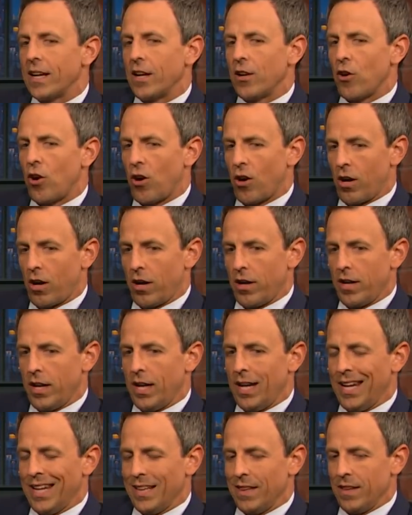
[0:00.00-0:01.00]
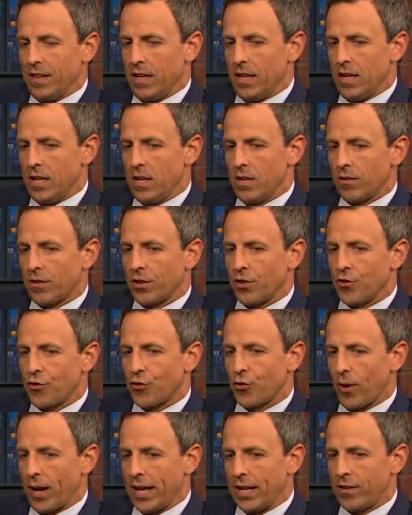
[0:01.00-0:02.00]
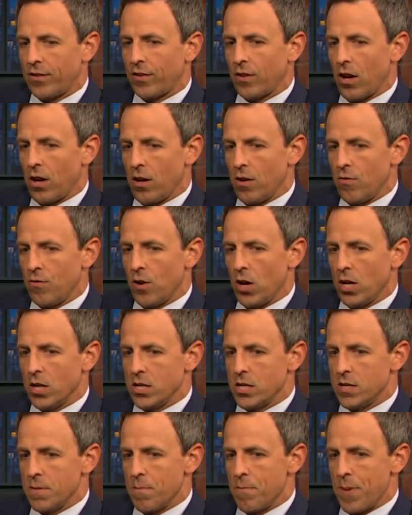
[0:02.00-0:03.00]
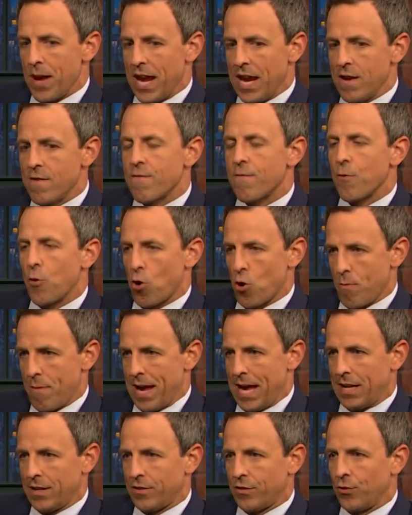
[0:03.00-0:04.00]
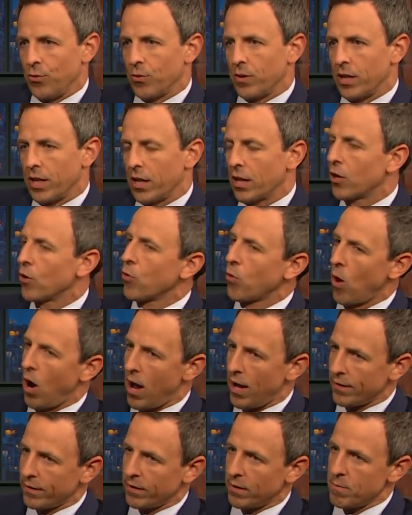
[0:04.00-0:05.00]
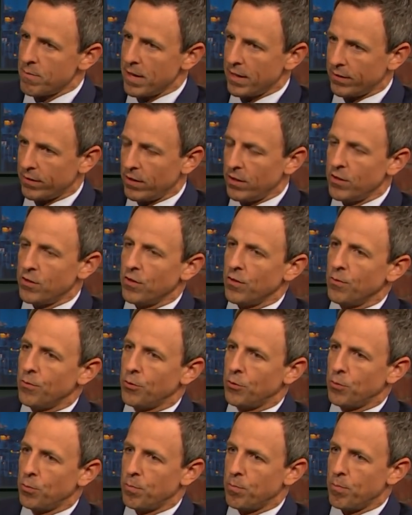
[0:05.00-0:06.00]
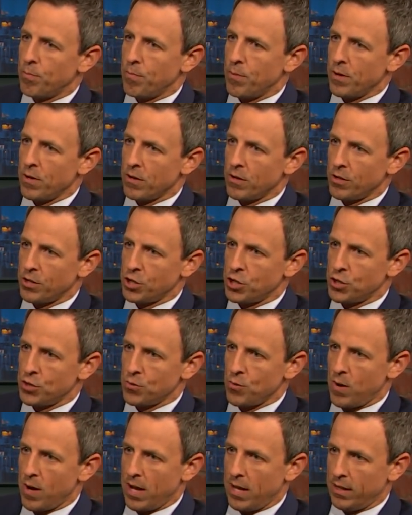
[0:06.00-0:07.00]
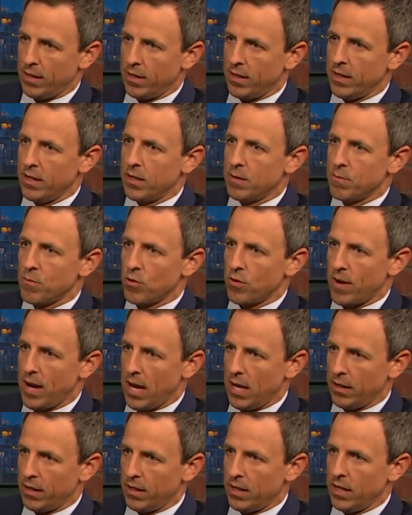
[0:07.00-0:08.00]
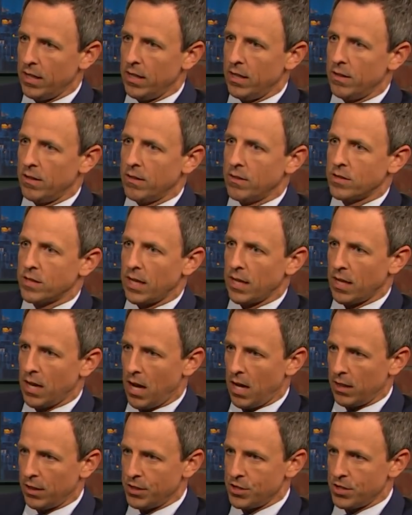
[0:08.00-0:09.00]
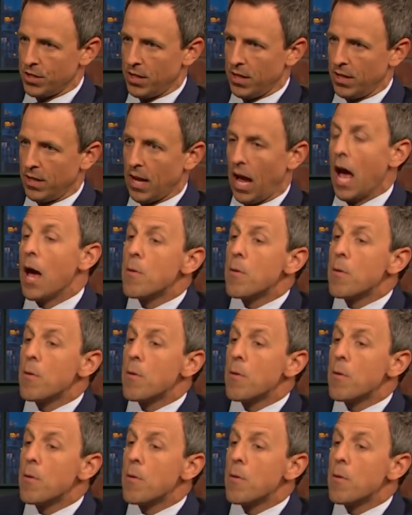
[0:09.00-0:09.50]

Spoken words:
it hard in the constraints of a debate format to get across a message of spirituality and morality and psychology?